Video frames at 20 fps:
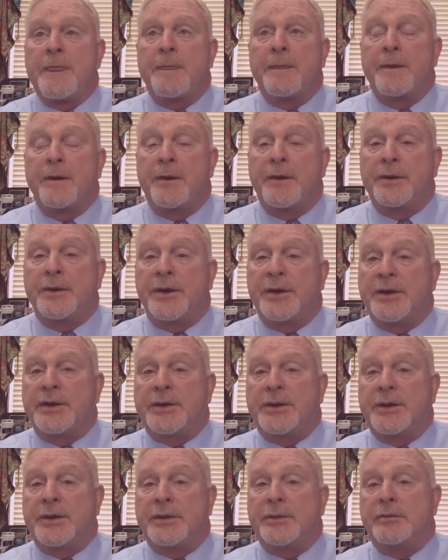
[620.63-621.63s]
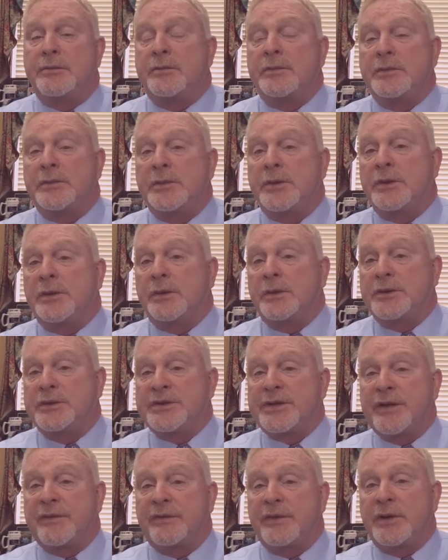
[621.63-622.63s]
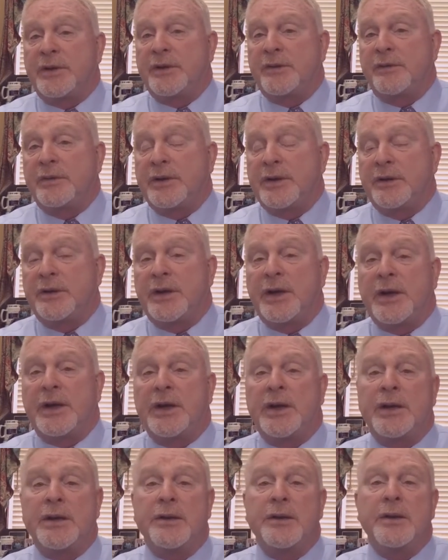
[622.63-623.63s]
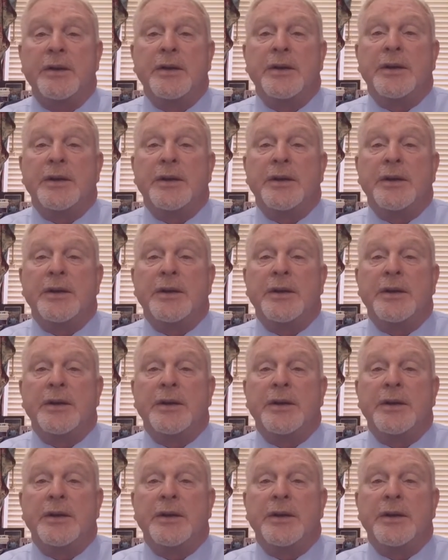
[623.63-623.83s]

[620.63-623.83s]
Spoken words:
1979,